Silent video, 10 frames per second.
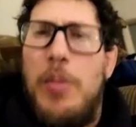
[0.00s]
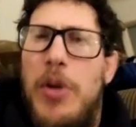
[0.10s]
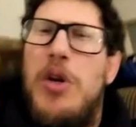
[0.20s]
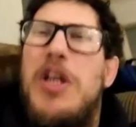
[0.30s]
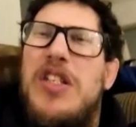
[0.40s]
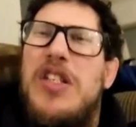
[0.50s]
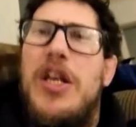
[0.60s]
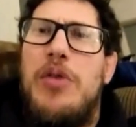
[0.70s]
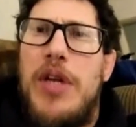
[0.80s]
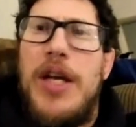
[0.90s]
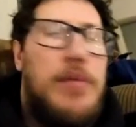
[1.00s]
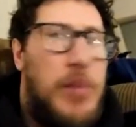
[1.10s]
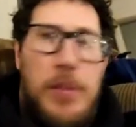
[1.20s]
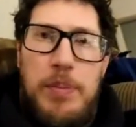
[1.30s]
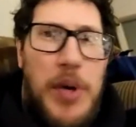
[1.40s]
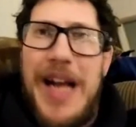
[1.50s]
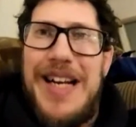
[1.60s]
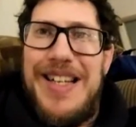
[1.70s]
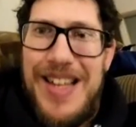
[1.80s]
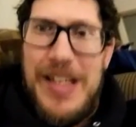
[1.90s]
But you need to say you did, but
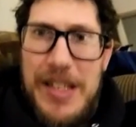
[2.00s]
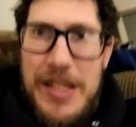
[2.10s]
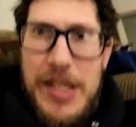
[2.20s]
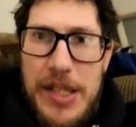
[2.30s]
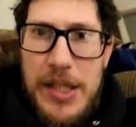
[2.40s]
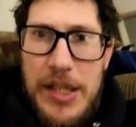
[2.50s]
I didn't.